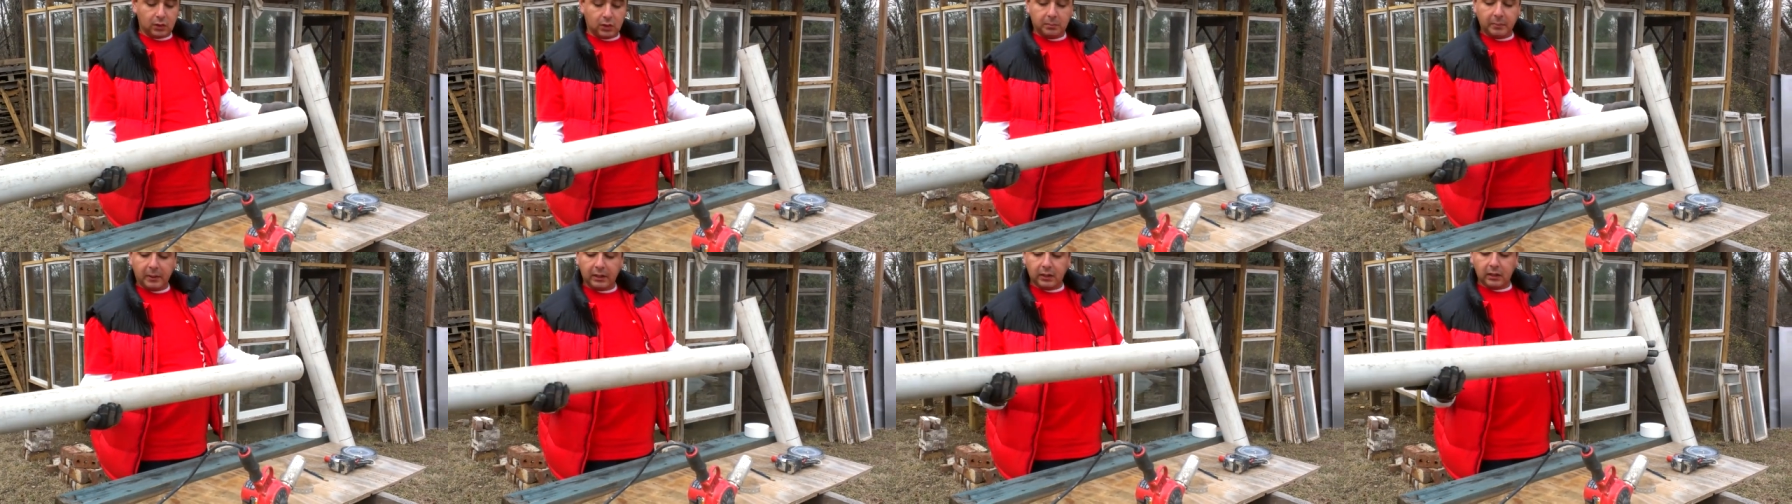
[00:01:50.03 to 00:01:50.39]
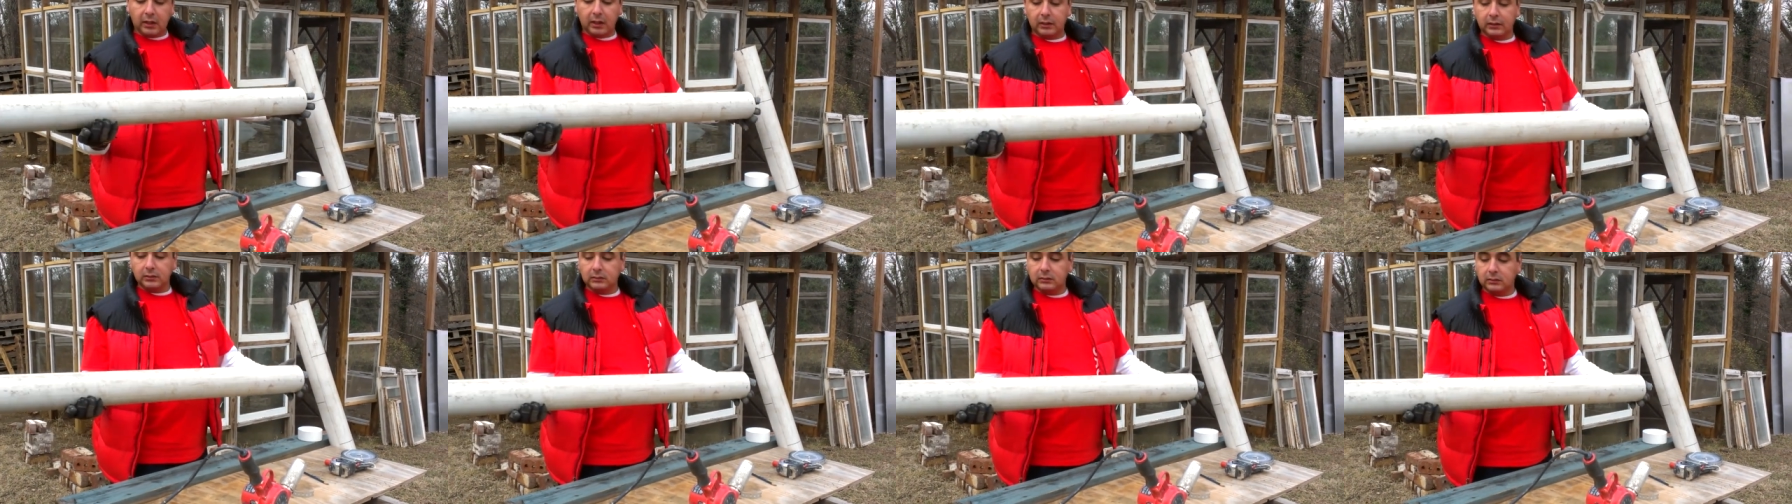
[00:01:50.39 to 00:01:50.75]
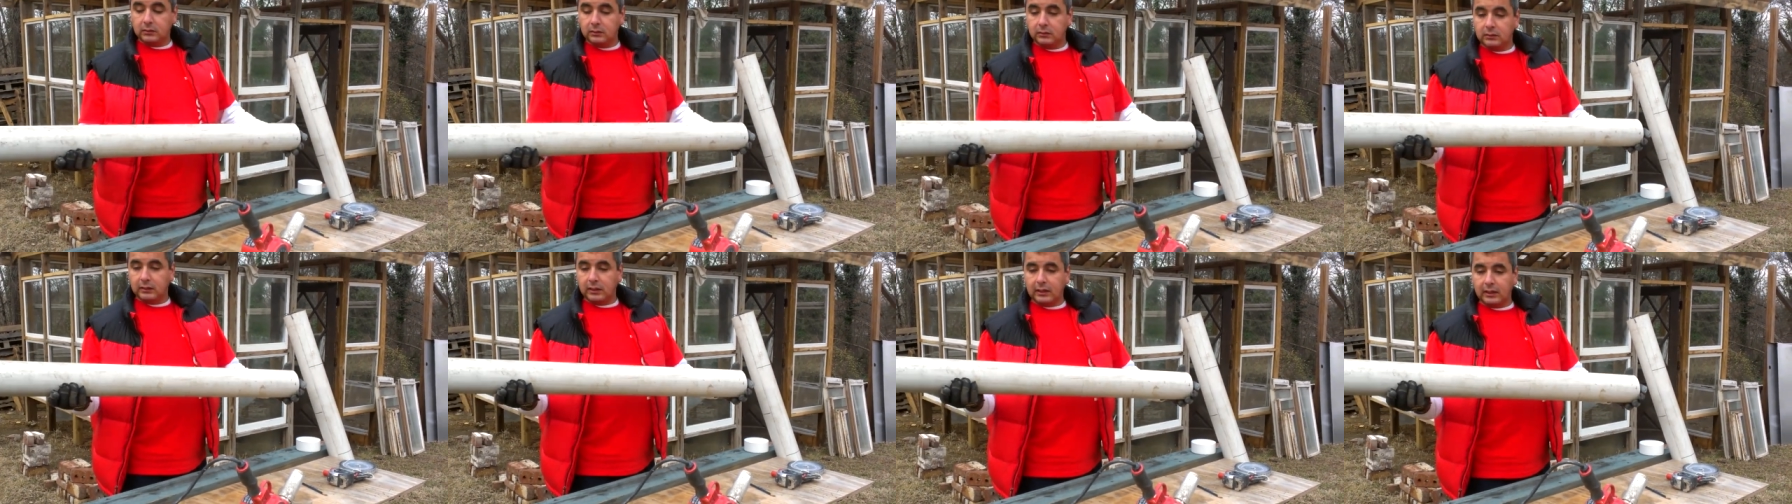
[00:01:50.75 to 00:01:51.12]
by cutting
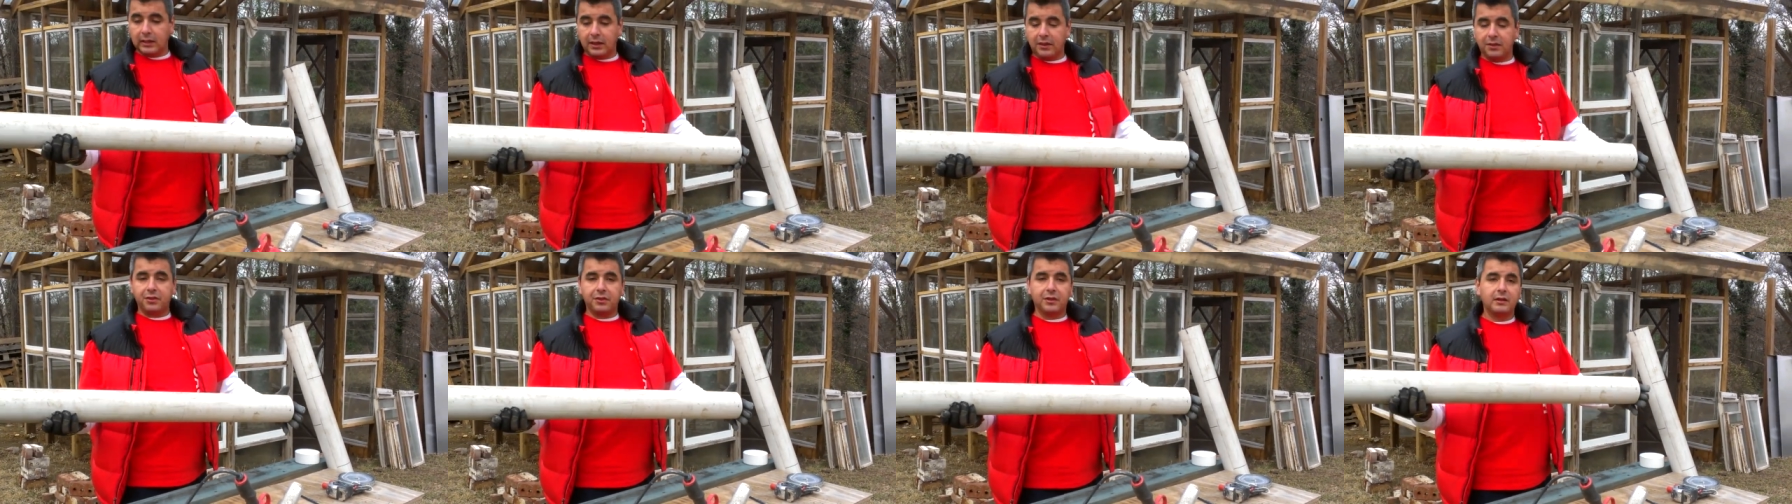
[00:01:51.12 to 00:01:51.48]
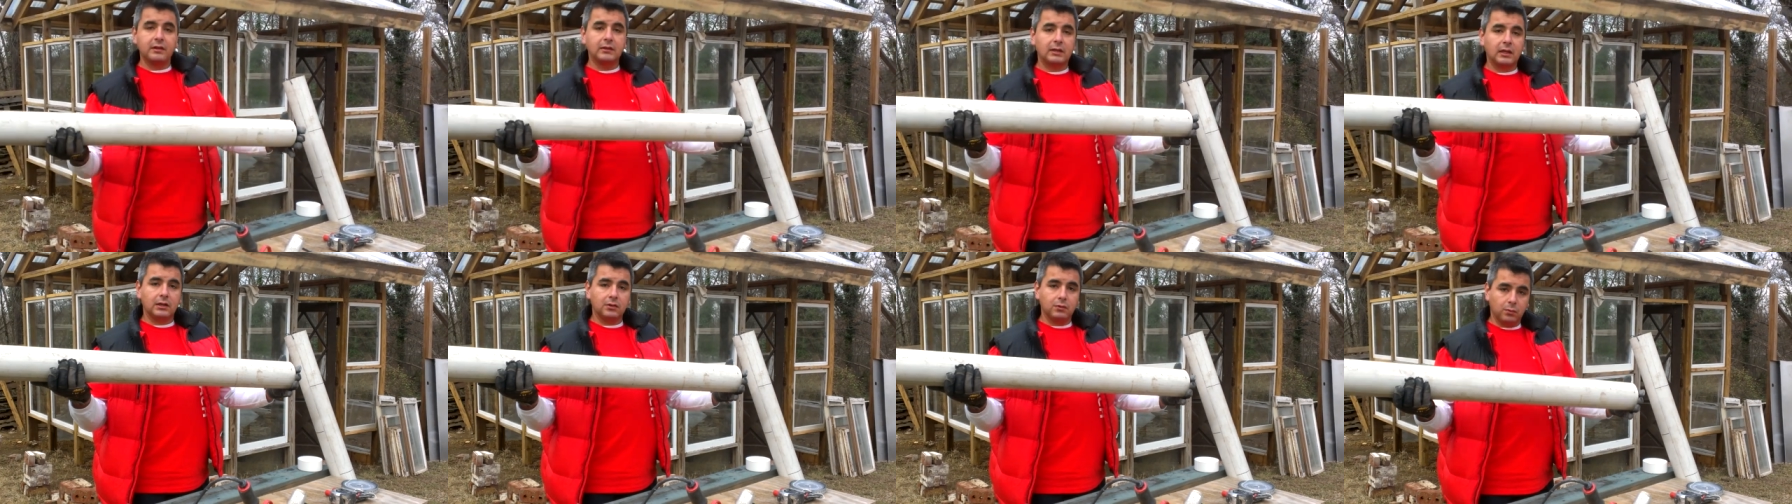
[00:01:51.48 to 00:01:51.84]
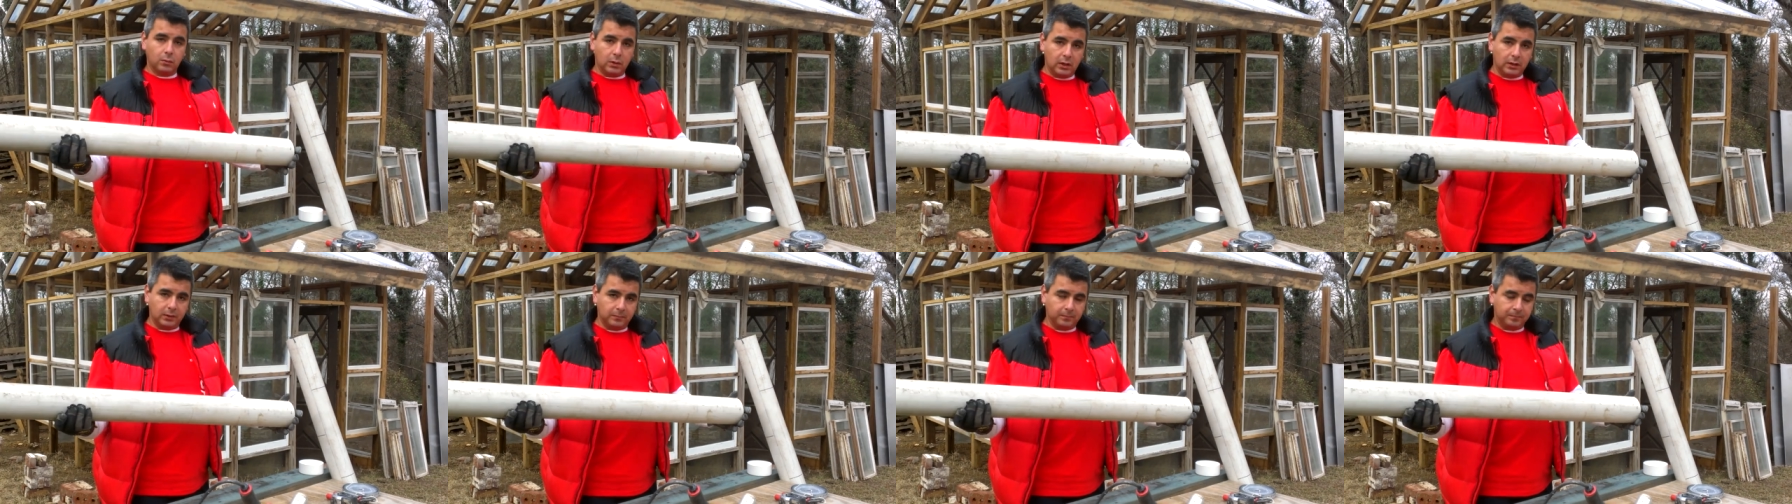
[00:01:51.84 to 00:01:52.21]
the length that you
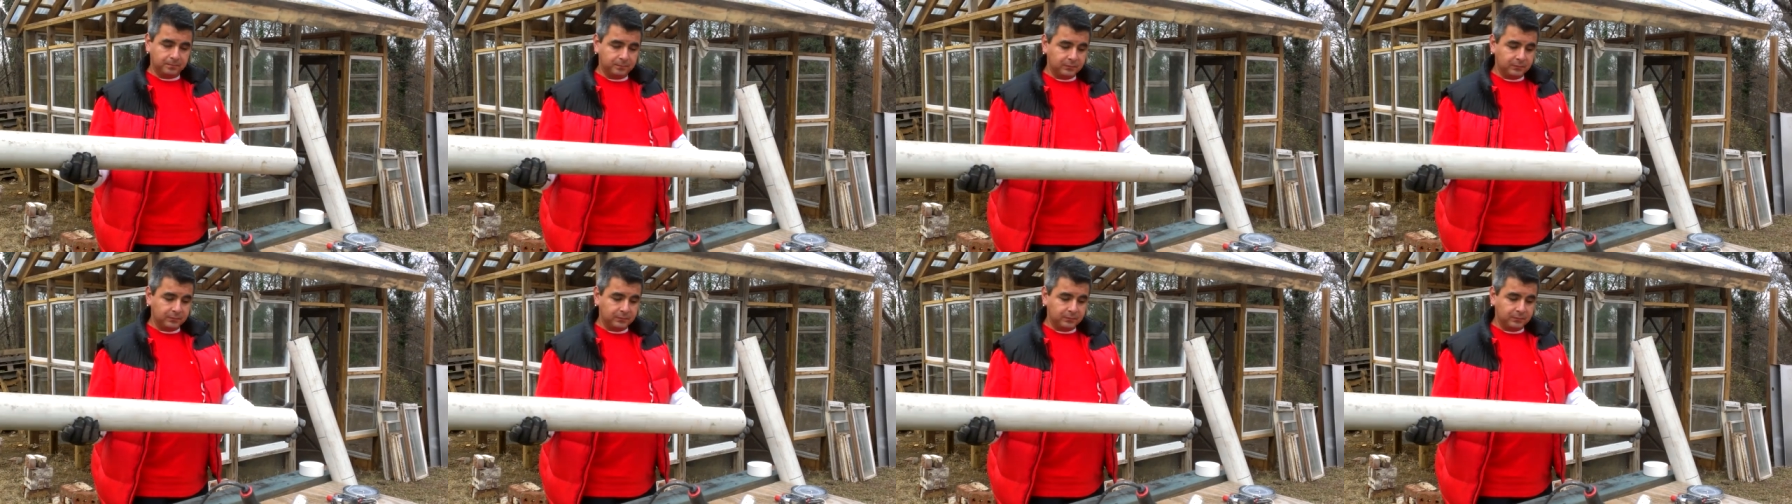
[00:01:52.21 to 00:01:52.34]
want.